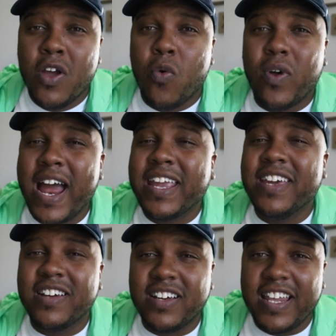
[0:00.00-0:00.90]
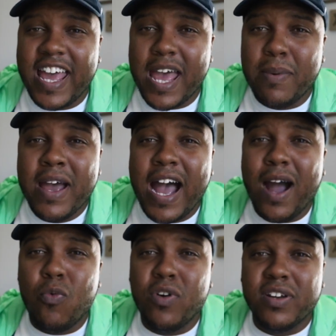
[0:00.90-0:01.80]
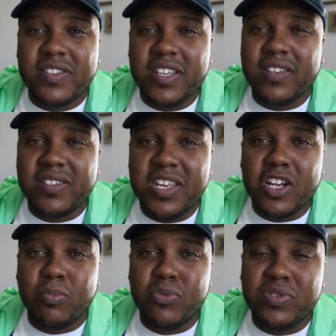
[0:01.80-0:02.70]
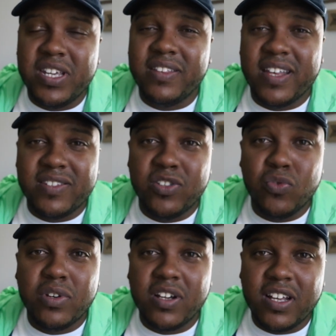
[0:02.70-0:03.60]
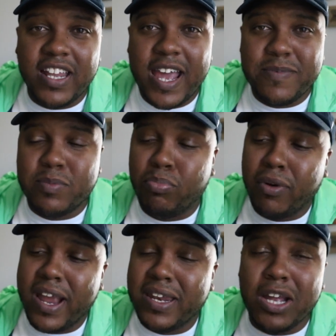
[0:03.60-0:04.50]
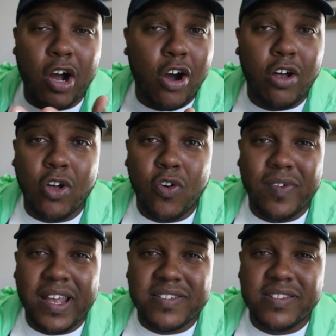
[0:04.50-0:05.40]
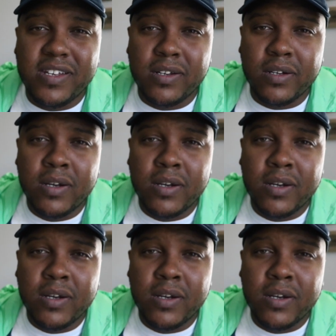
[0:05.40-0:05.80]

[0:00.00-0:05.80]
when I get a collab, I want to see the sneaker boutique that's doing the collabs branding all over that sneaker.